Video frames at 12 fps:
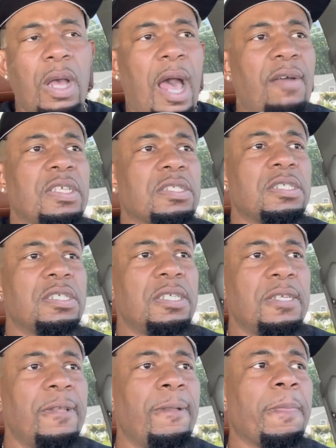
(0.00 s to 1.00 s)
Obviously,
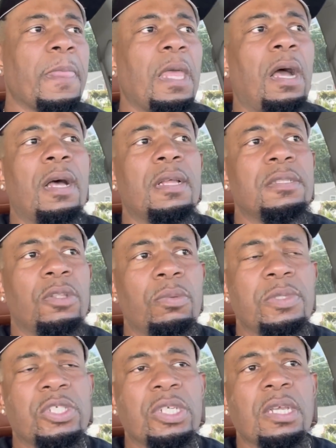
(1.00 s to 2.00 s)

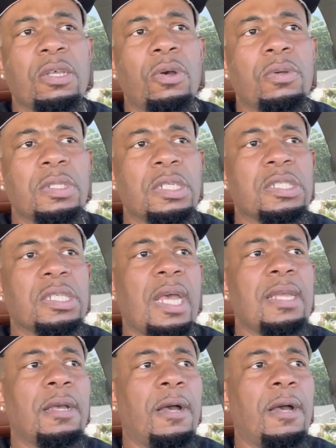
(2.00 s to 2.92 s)
Lomachenko looks like